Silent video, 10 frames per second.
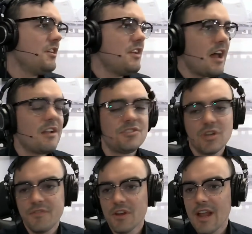You're not
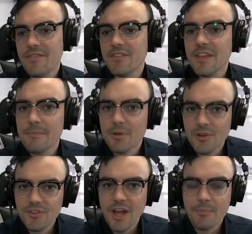sure if you're going to have the same
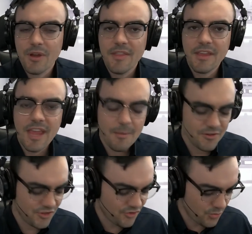person operating the
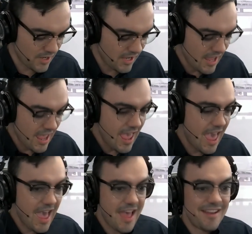cameras each week.
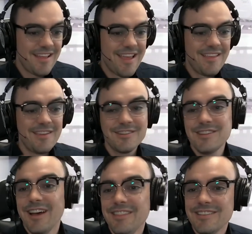And you're
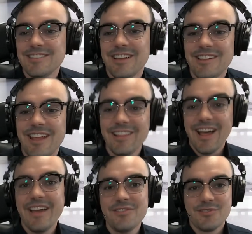done the Sunday
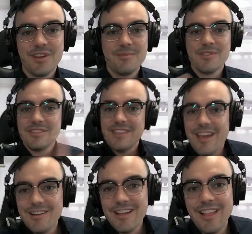live stream or the
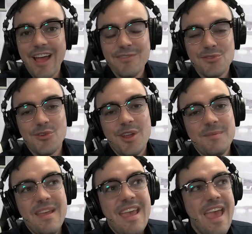Saturday live
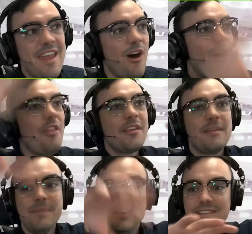stream, and all the
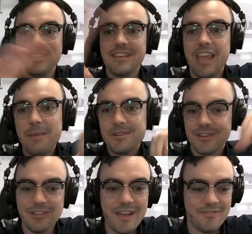P T Z cameras
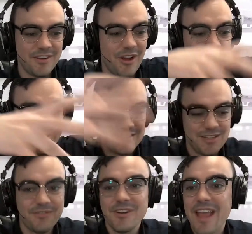are left in all these
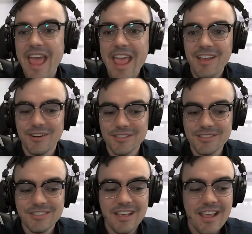different
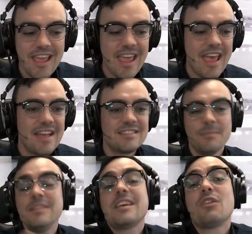angles, and
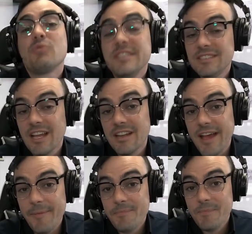somebody's got to reset it
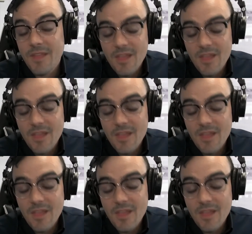up.